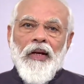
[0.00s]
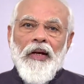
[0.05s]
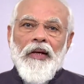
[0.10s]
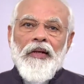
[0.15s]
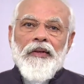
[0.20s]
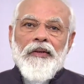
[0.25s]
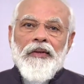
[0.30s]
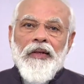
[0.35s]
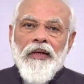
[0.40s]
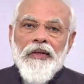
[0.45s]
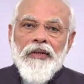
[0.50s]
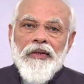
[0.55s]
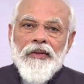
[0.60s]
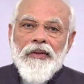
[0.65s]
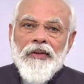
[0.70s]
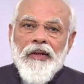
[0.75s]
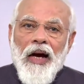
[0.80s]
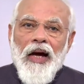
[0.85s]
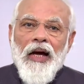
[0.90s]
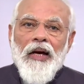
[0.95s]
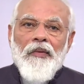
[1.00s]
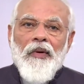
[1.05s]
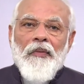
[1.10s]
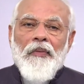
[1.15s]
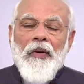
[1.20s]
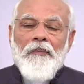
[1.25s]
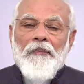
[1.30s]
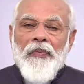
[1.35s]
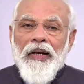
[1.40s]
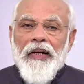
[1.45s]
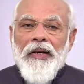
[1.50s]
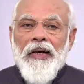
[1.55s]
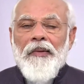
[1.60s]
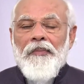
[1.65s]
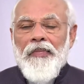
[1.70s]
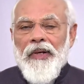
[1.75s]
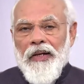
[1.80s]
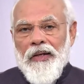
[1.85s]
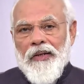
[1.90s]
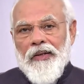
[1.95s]
In this time of a
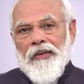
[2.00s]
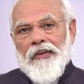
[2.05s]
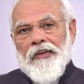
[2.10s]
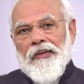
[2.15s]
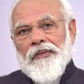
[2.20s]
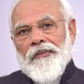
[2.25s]
pandemic,